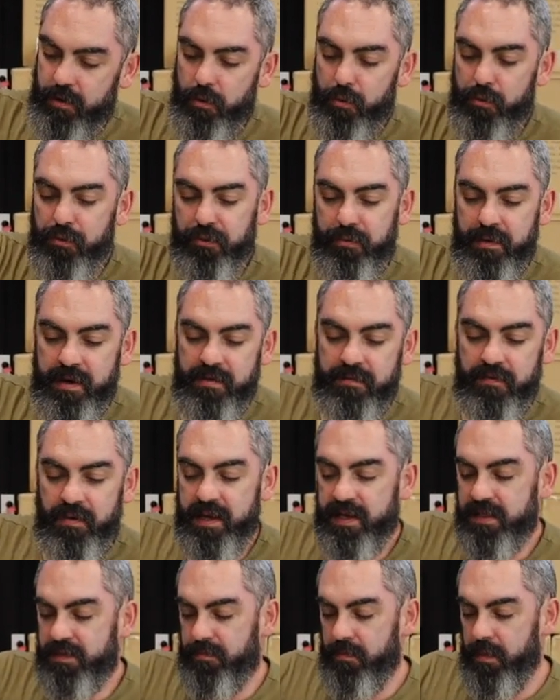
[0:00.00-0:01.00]
All 3 of
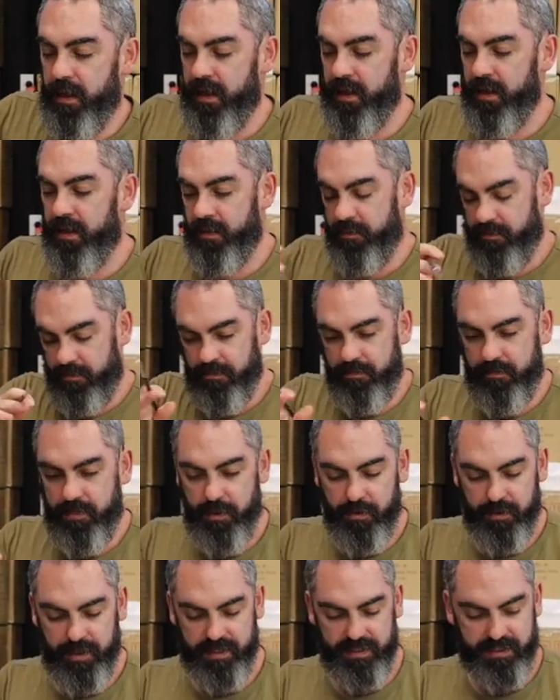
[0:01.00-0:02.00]
these
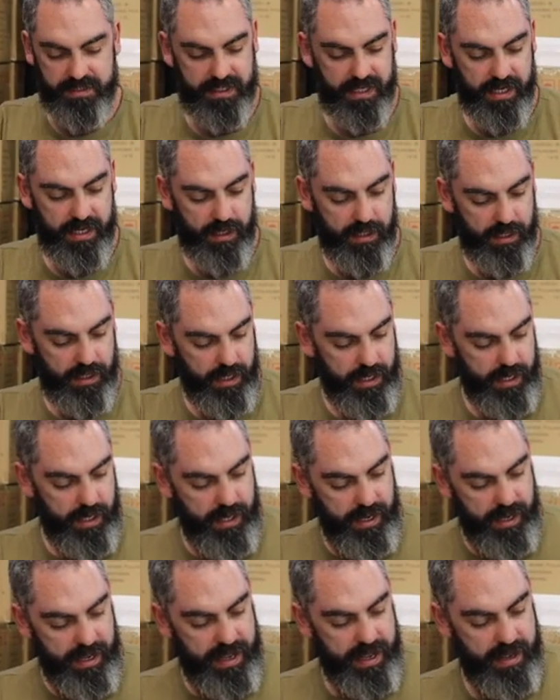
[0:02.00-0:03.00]
buildings here
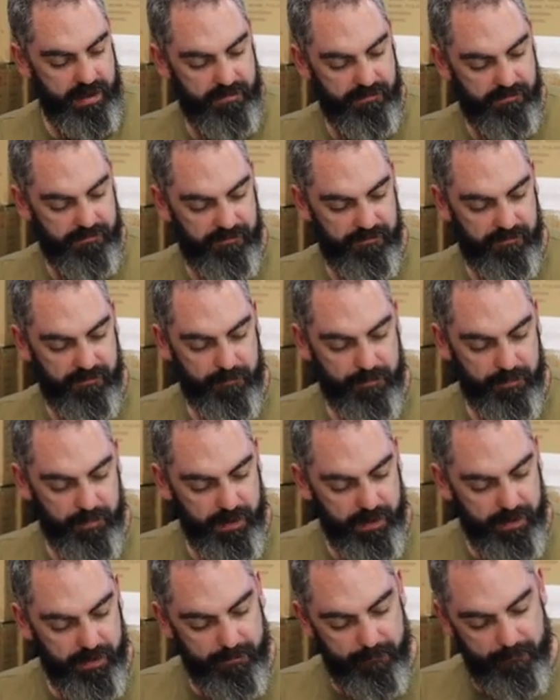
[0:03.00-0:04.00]
have
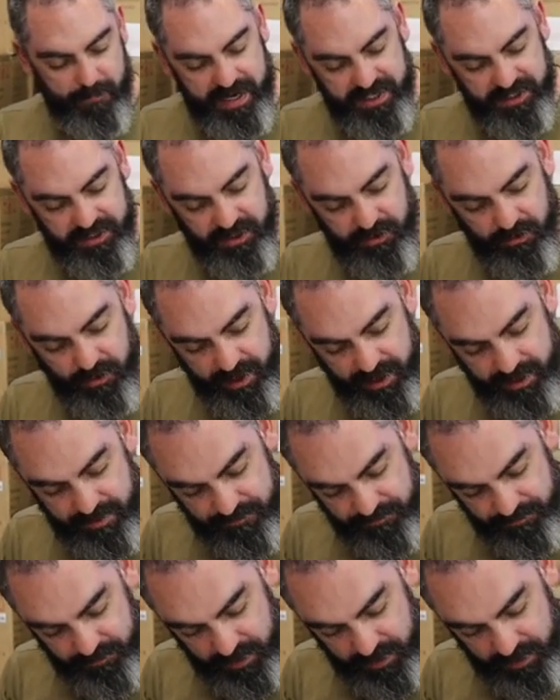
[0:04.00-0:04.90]
masonry.